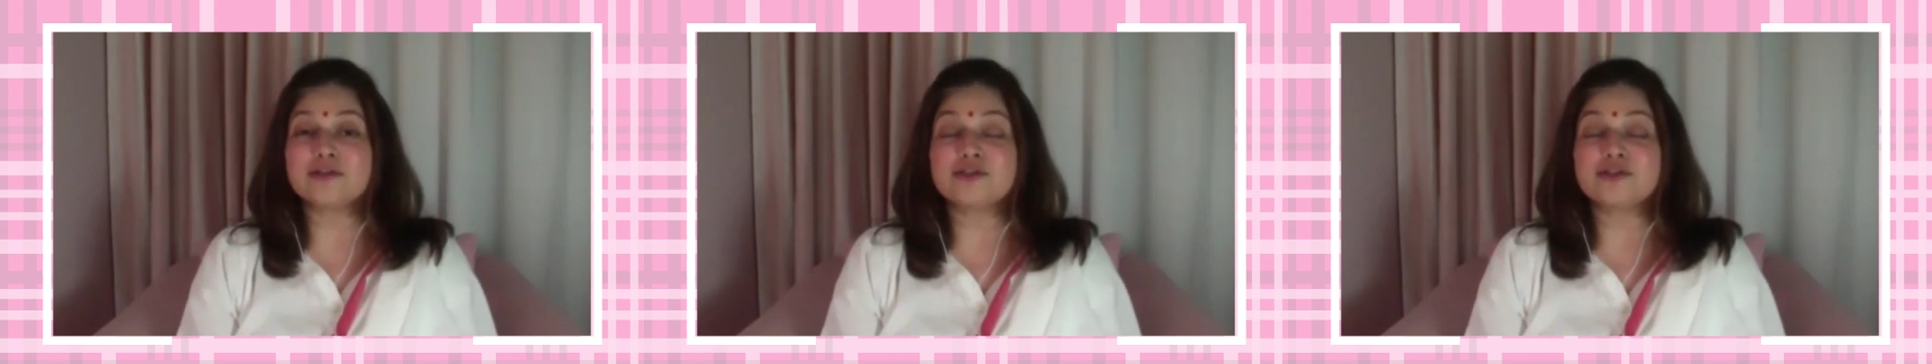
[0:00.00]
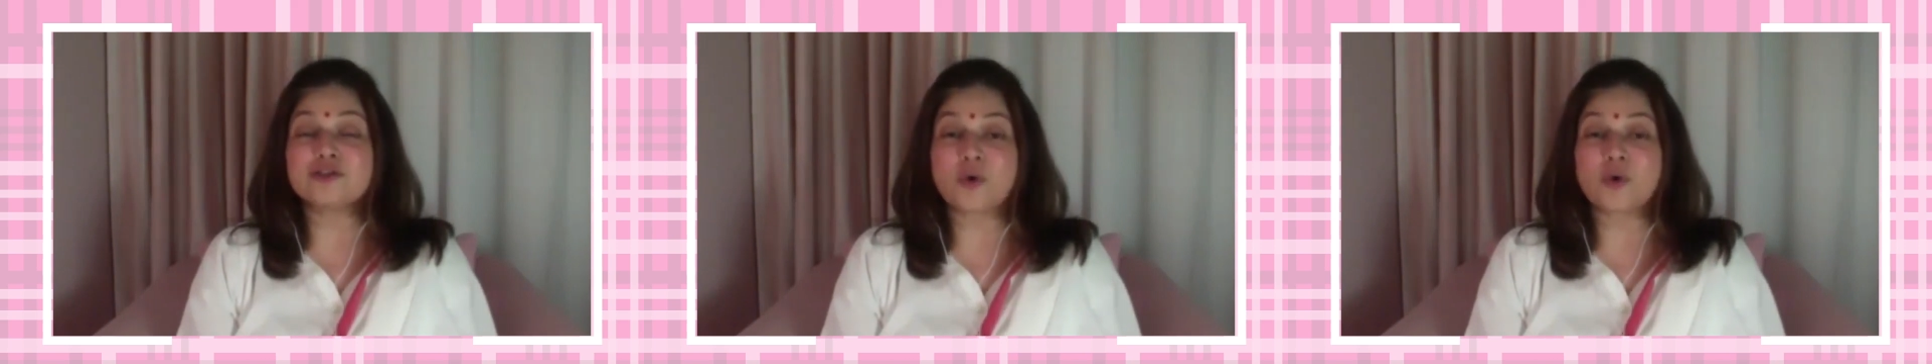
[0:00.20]

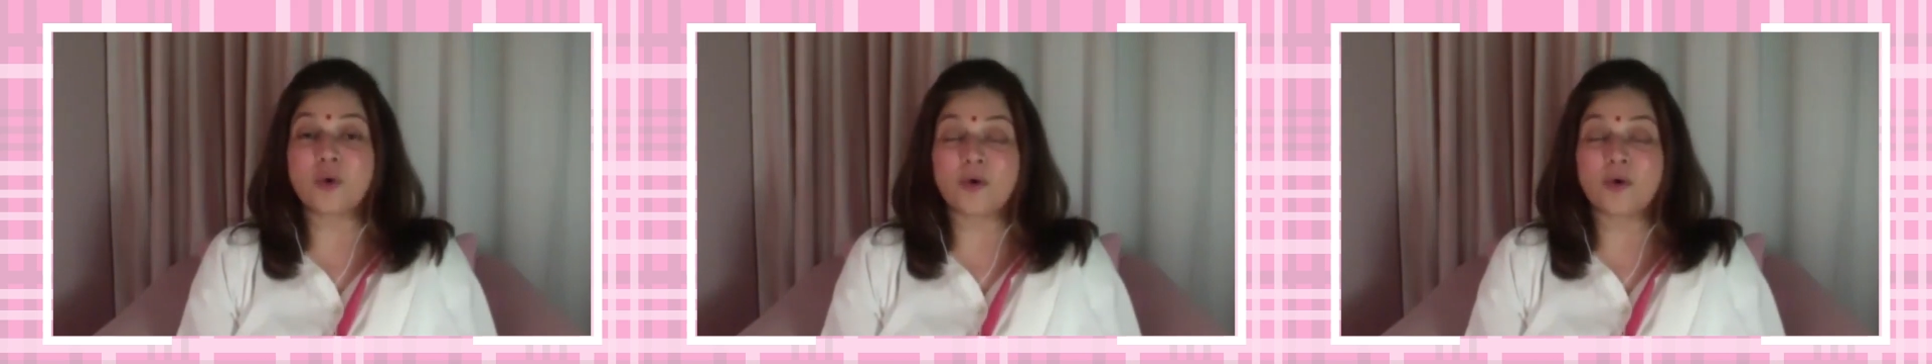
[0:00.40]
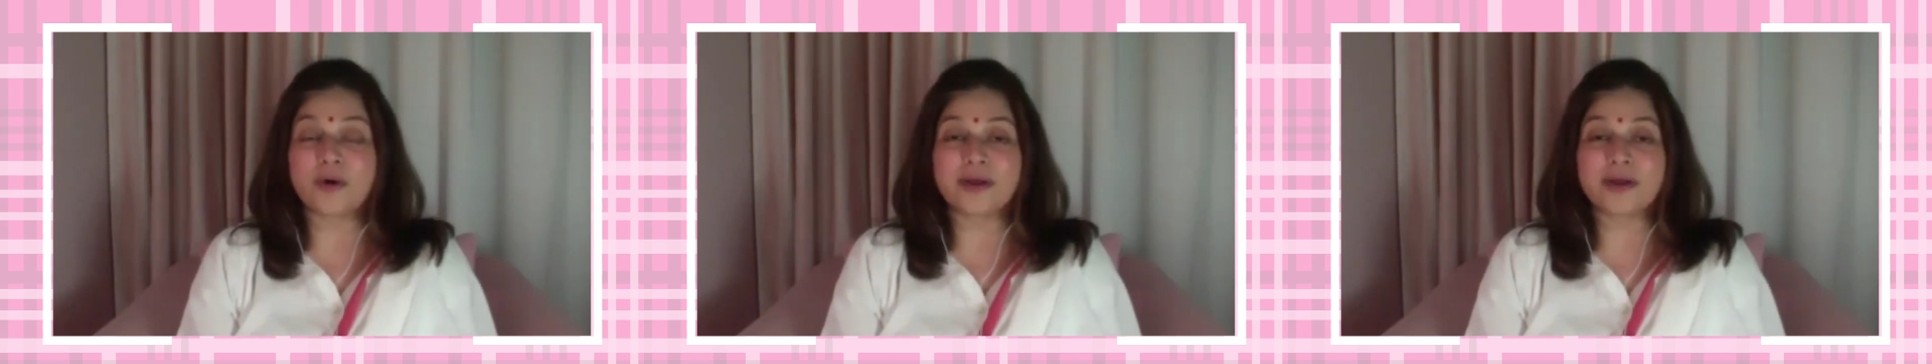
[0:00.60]

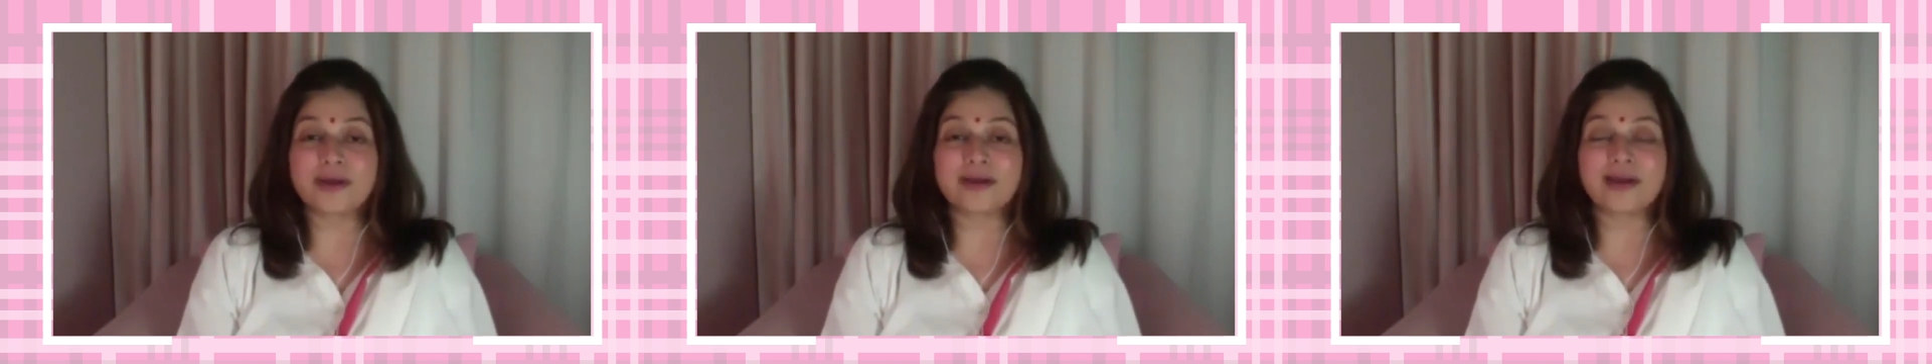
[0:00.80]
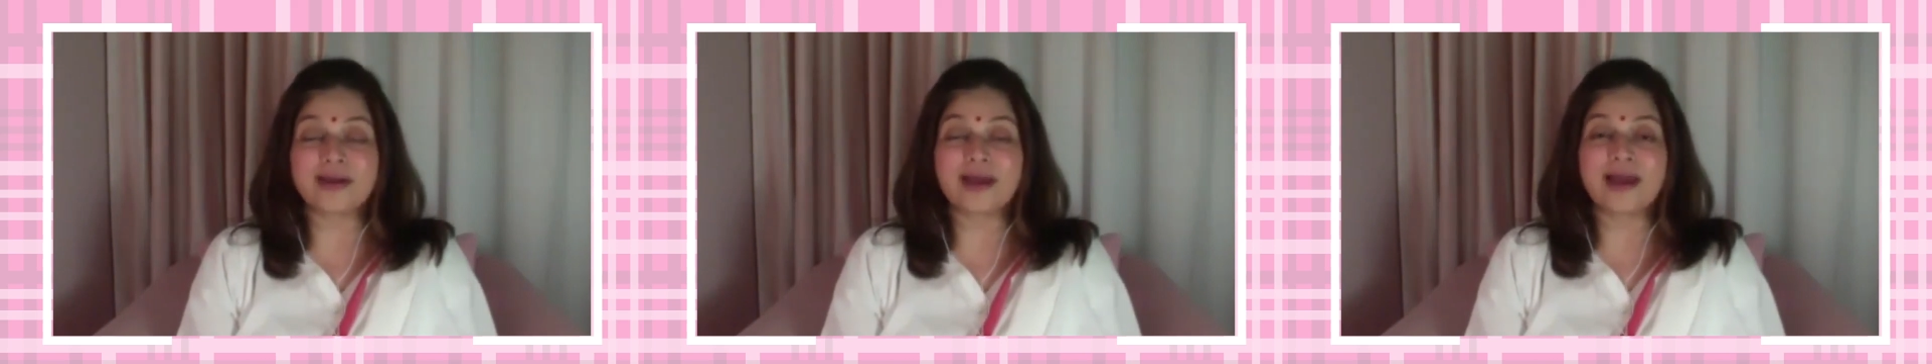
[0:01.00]

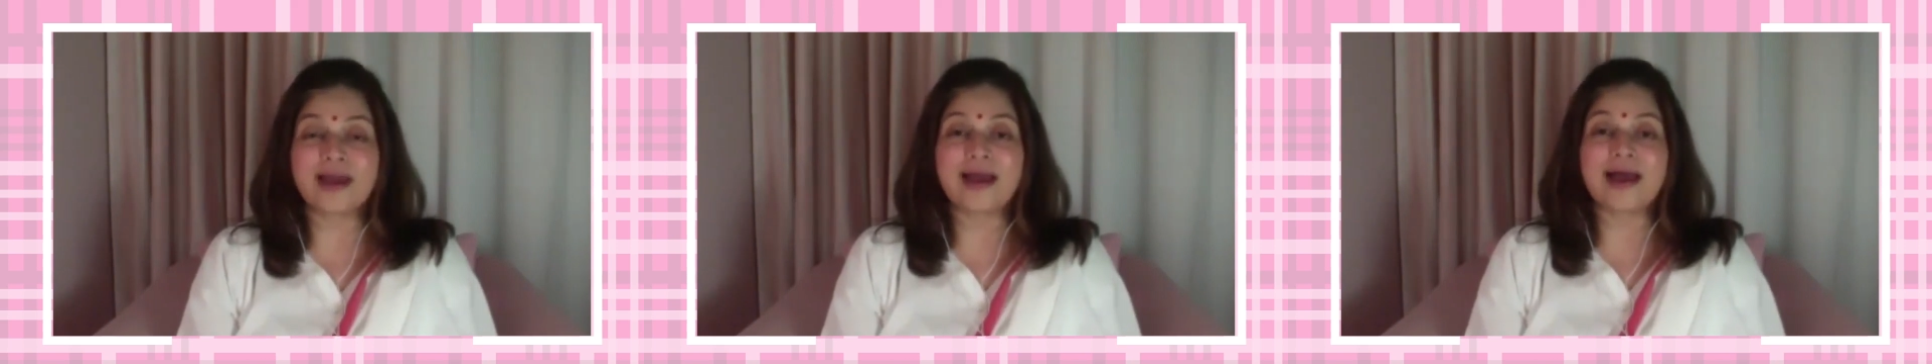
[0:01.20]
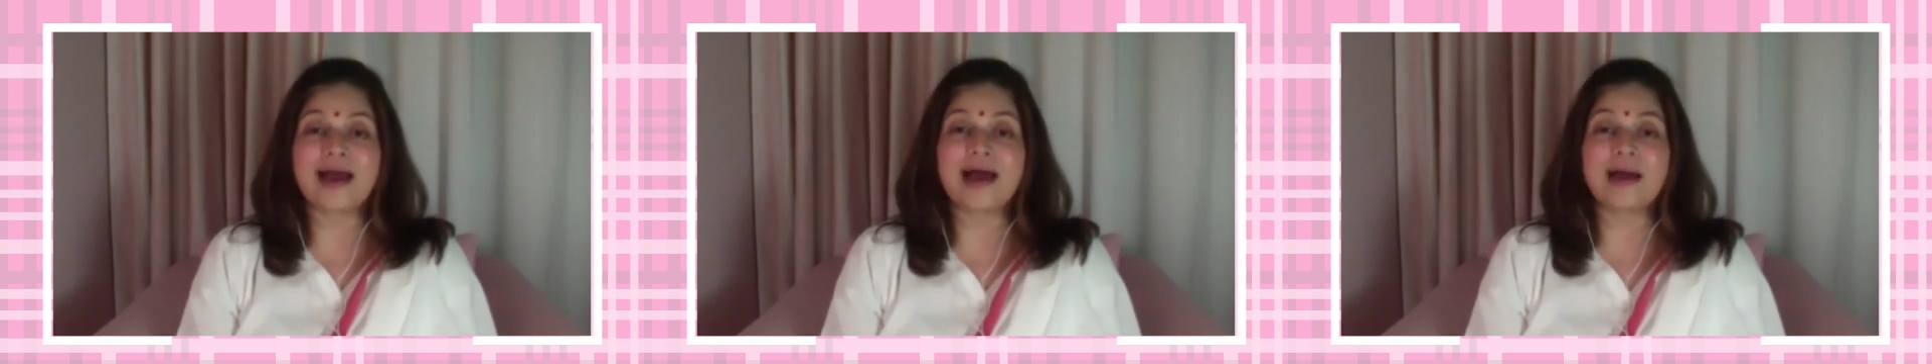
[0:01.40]
Joy,
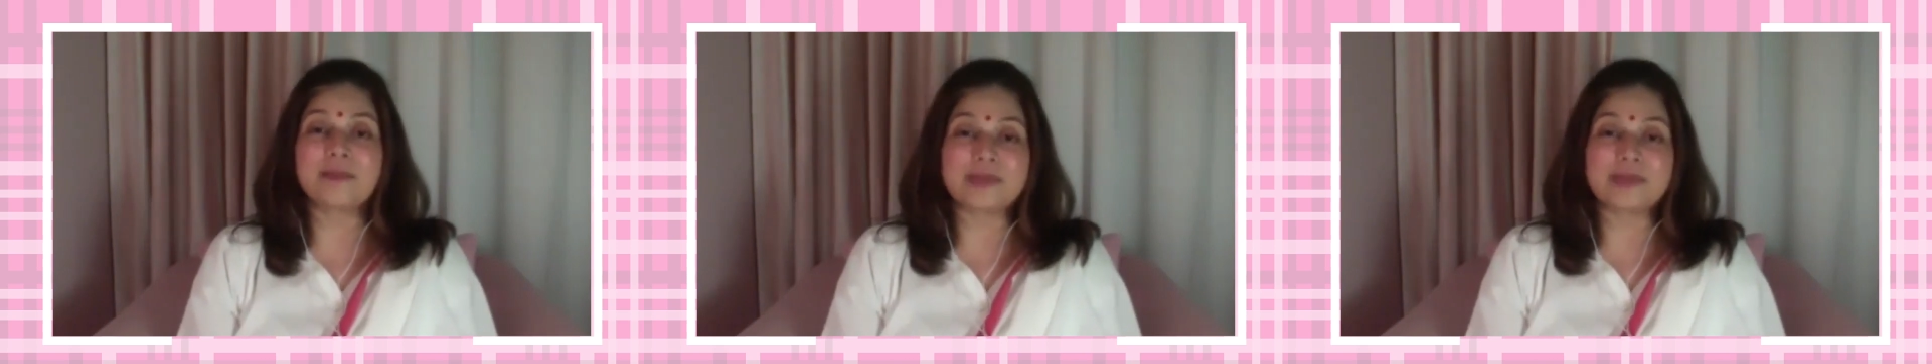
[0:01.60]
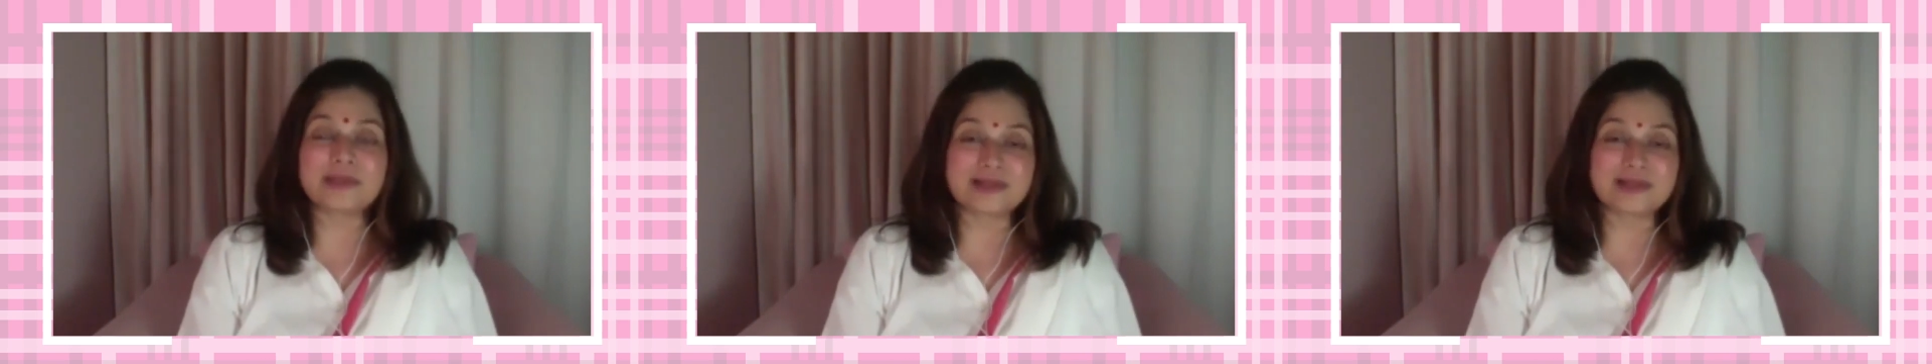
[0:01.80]

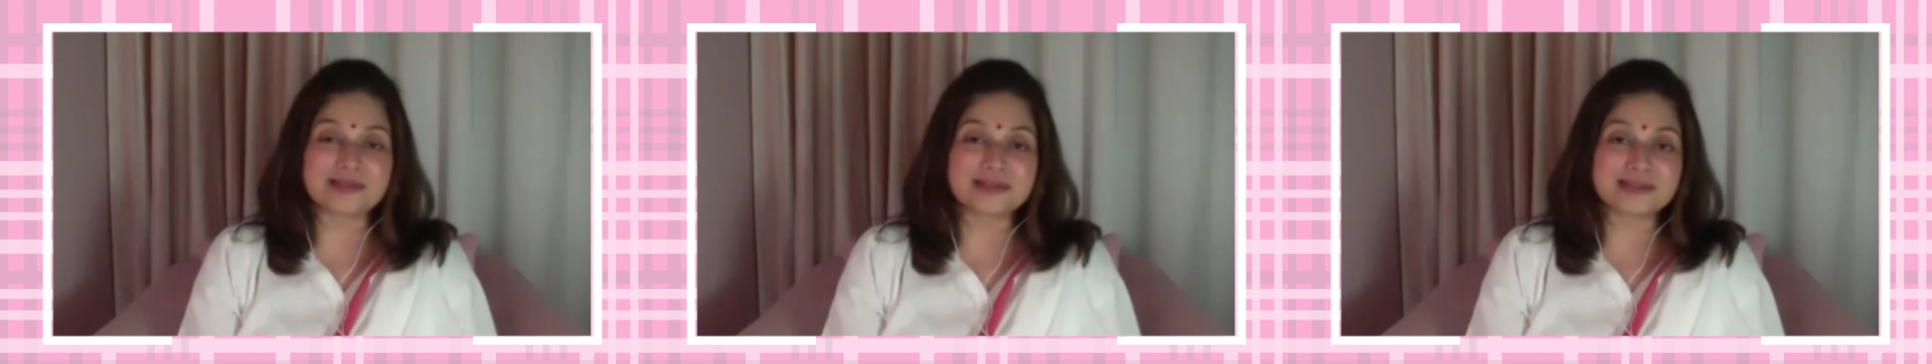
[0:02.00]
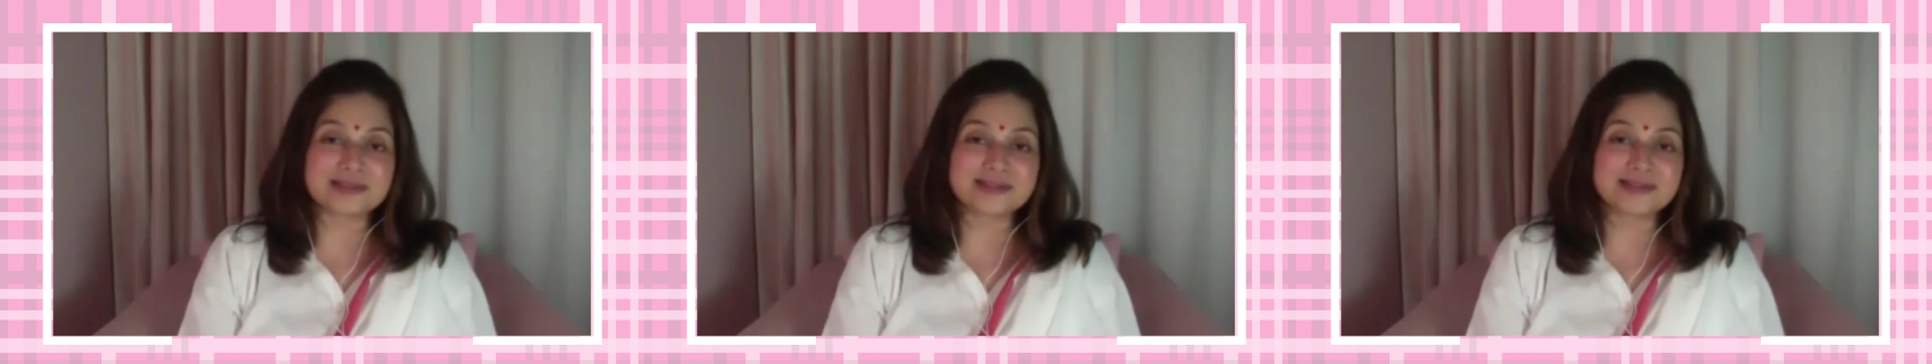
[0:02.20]

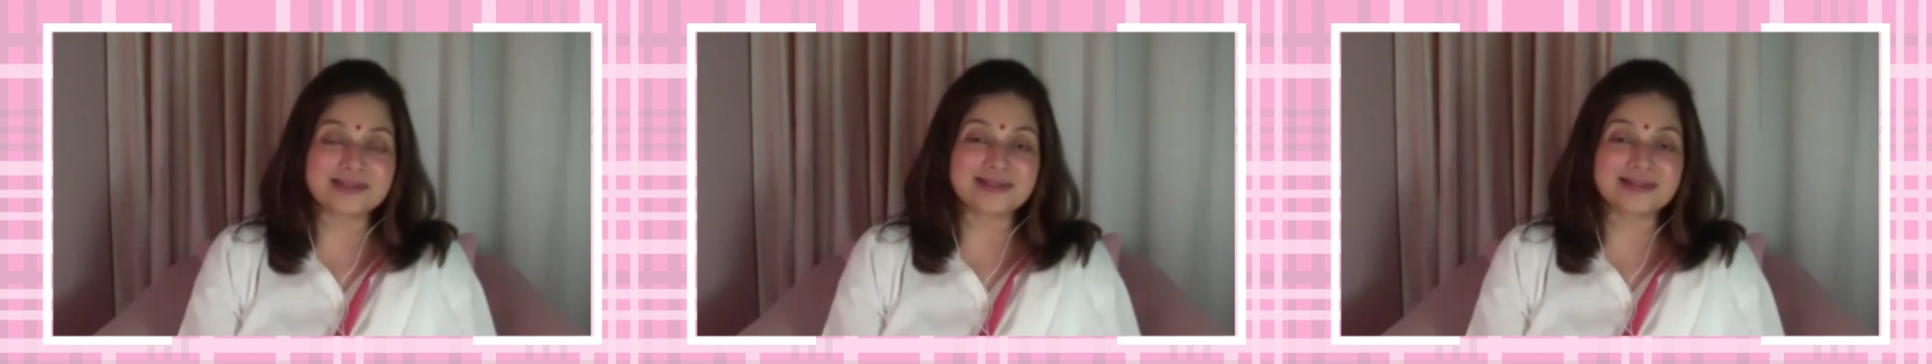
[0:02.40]
happiness,